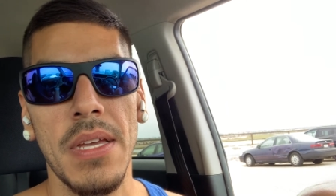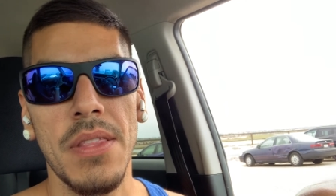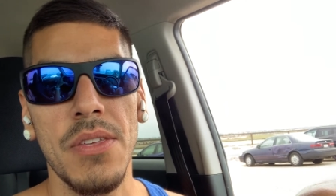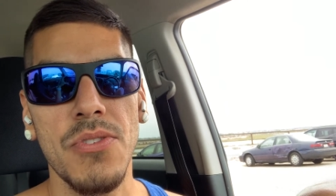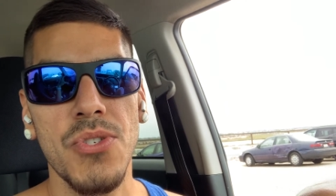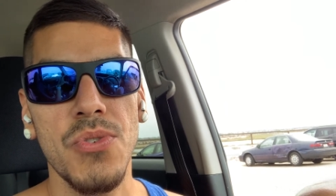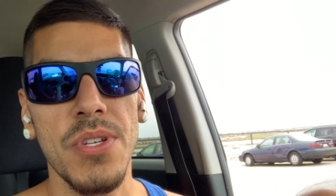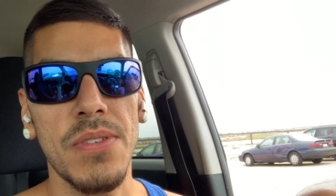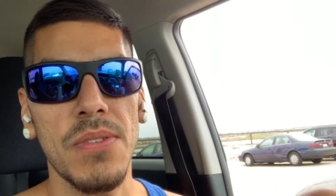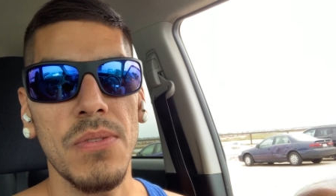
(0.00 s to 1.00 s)
the
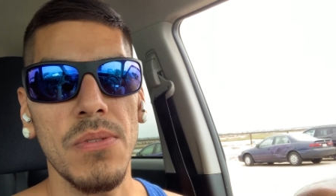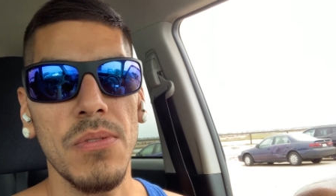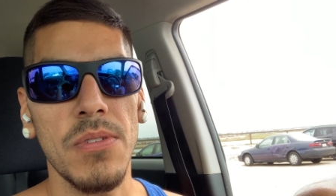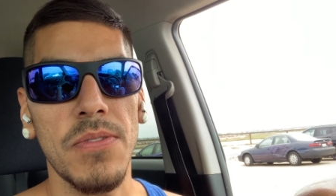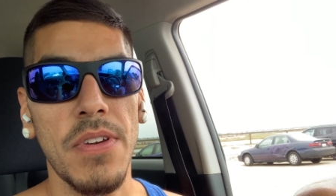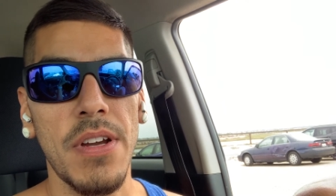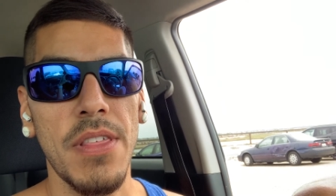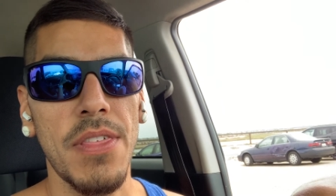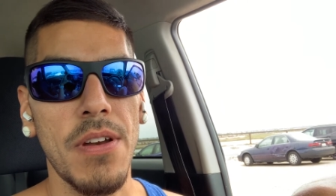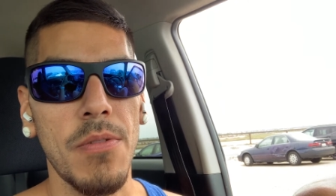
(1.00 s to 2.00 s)
jujitsu is very
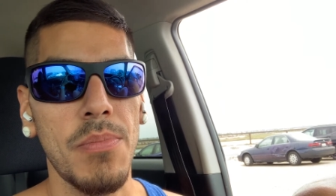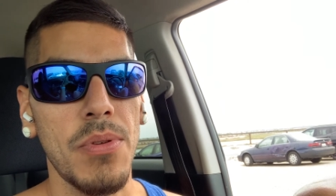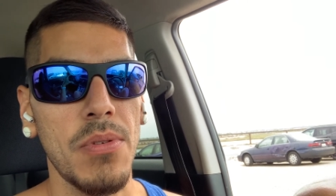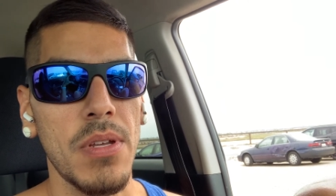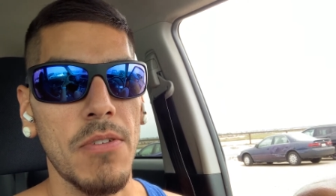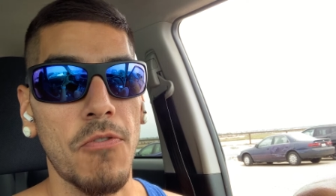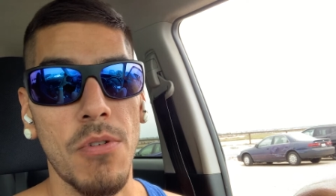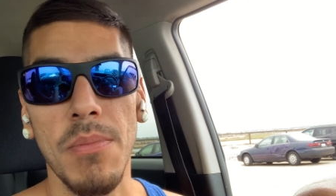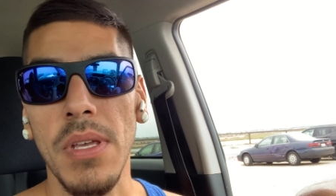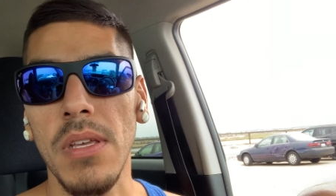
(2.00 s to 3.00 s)
therapeutic for
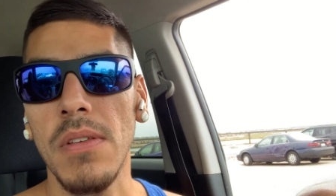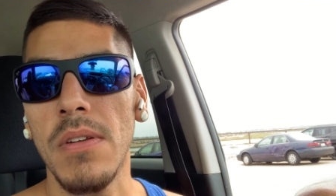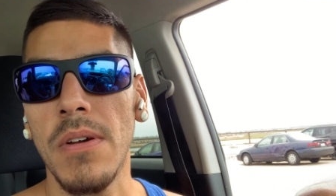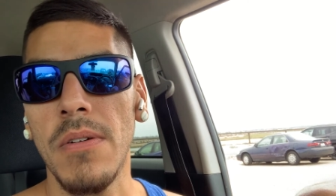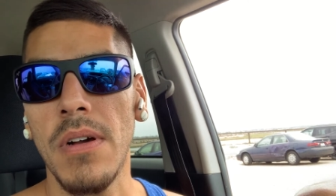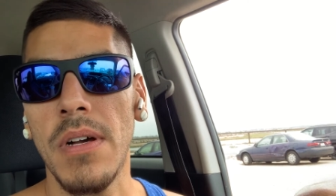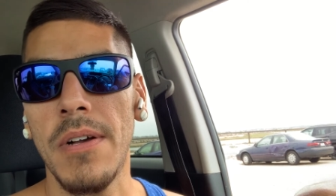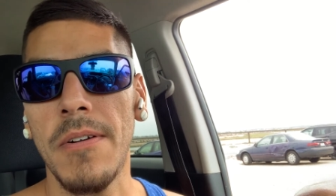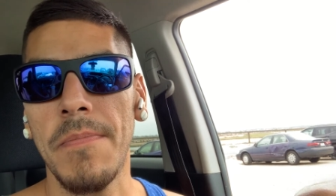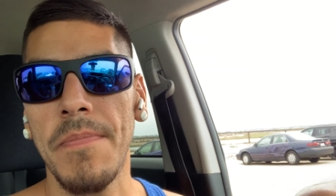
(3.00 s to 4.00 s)
me, you know.
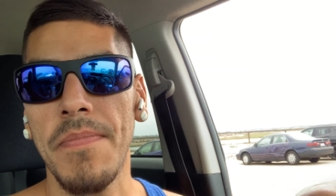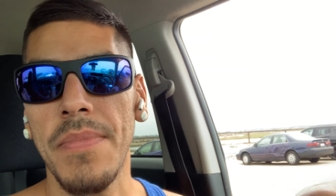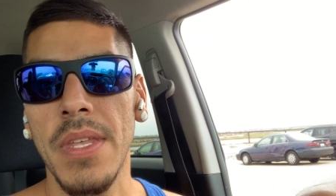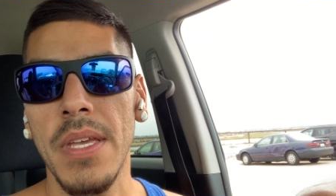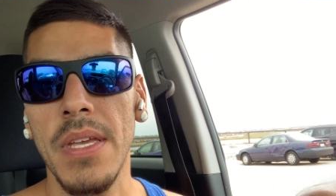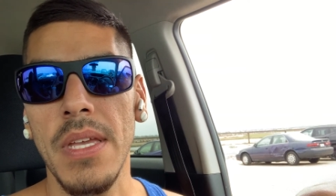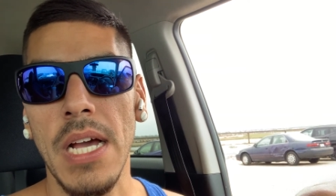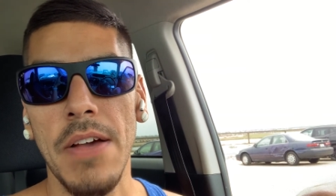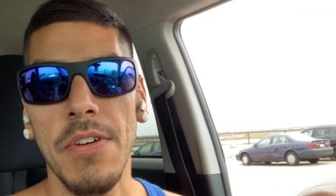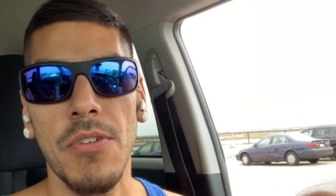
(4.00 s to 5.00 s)
Um,
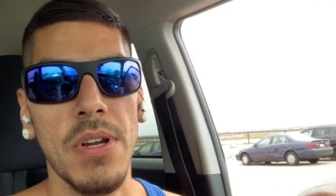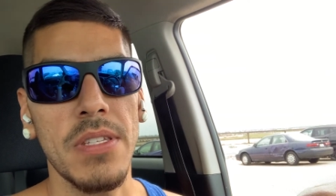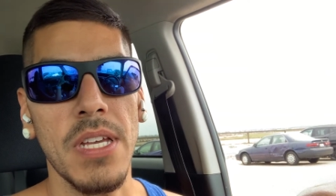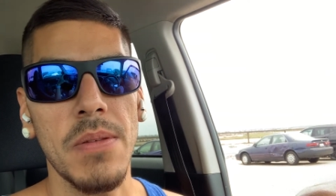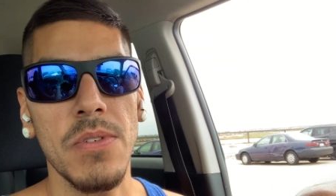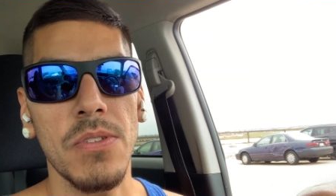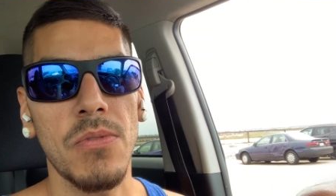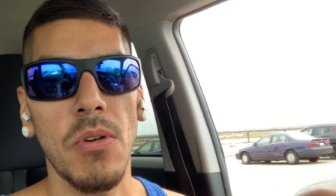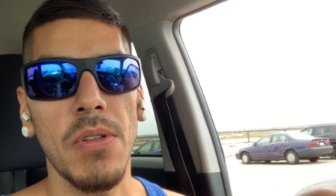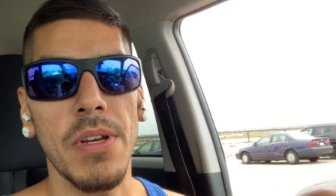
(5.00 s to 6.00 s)
I have a great time just
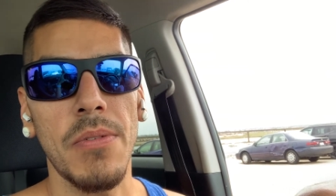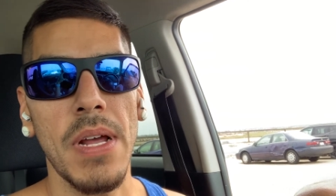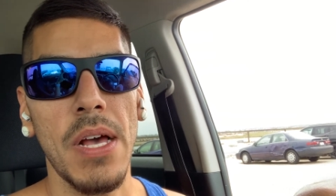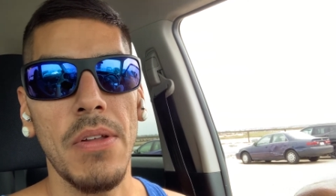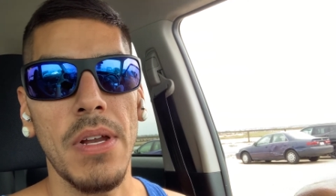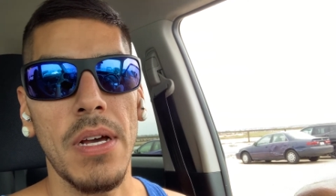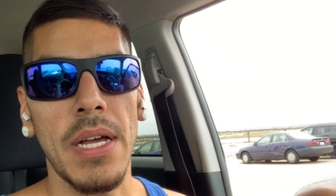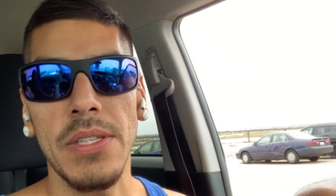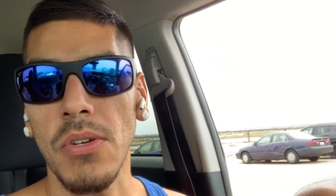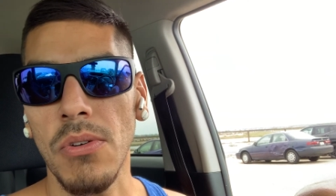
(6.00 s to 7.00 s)
rolling around. Uh,
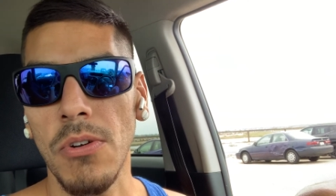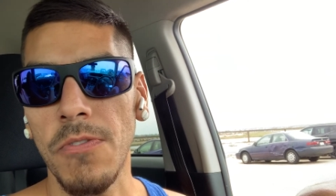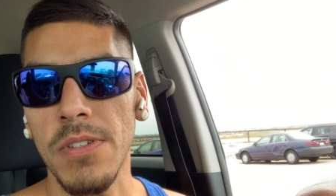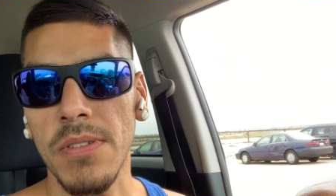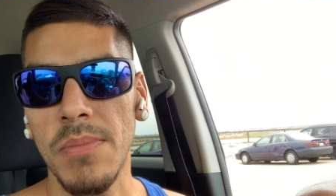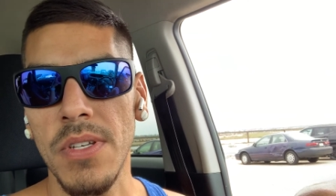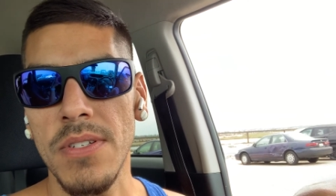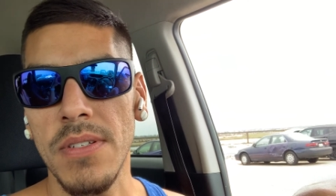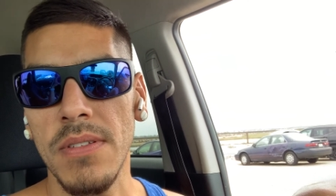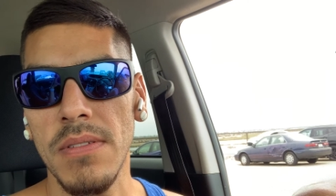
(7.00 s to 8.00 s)
I don't go for
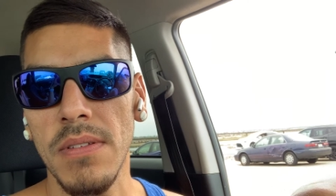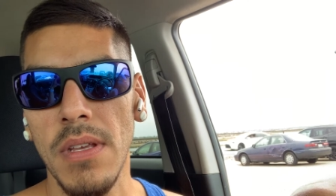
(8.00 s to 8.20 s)
submissions.